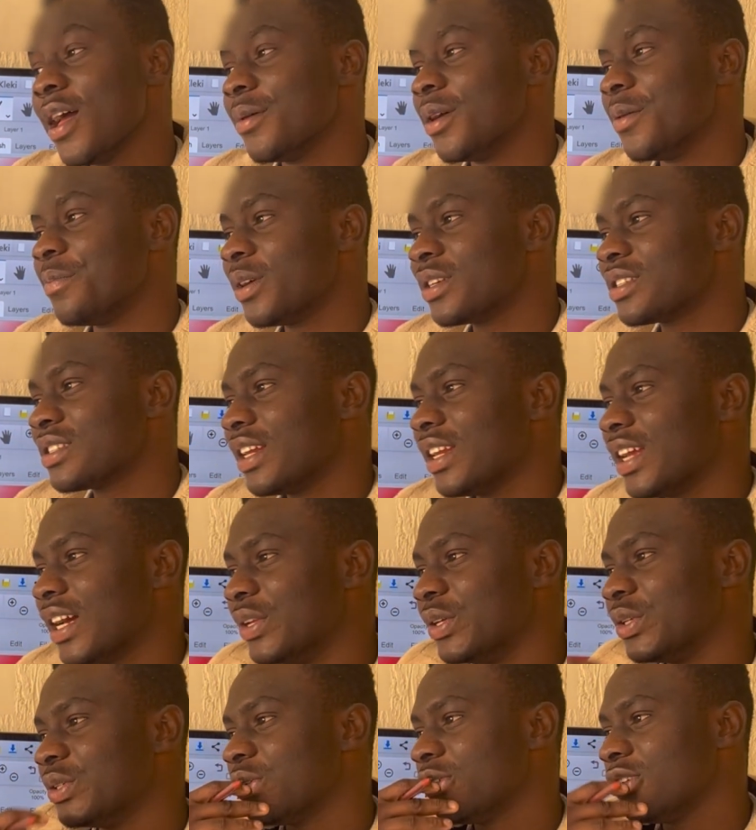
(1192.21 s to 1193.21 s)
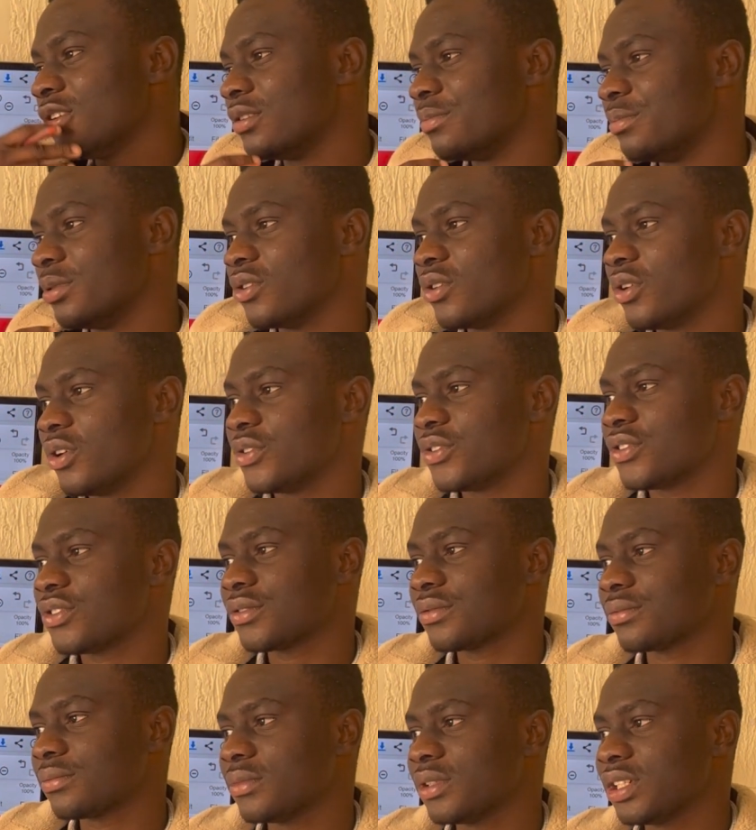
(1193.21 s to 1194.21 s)
Personally, I don't trade it
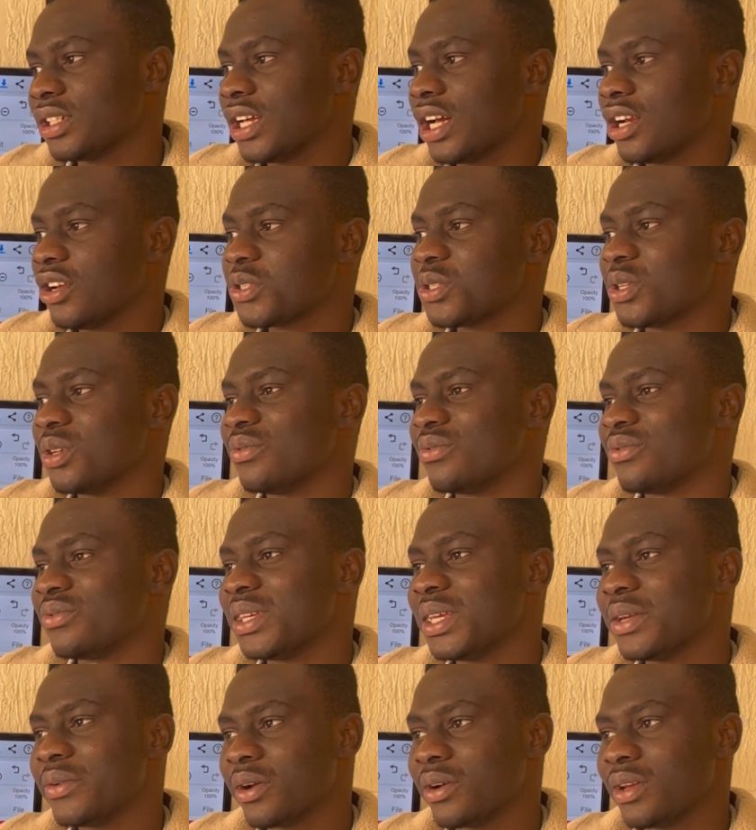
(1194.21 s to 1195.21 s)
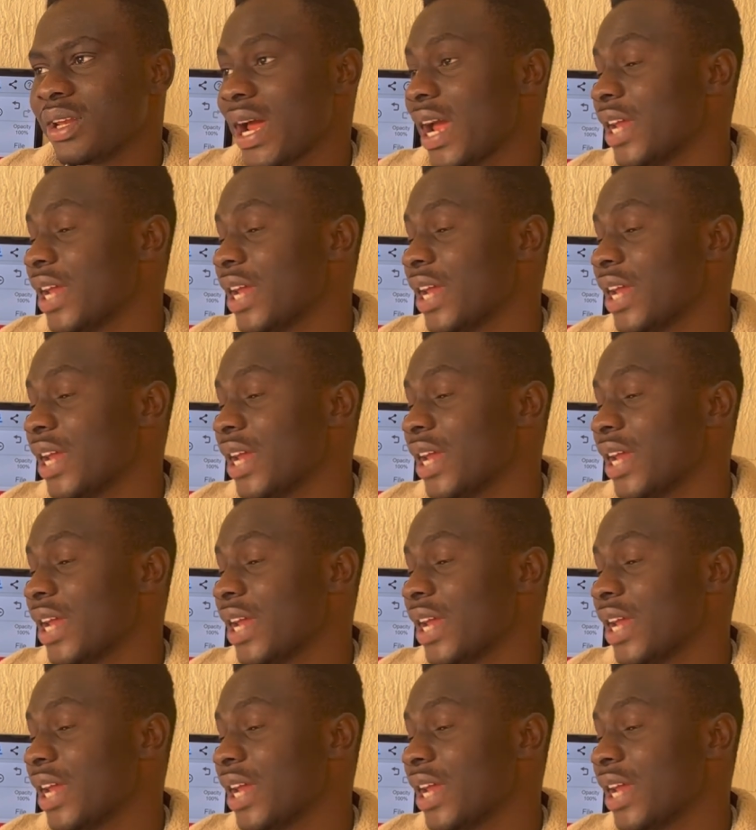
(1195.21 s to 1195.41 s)
because there are lots of irregular.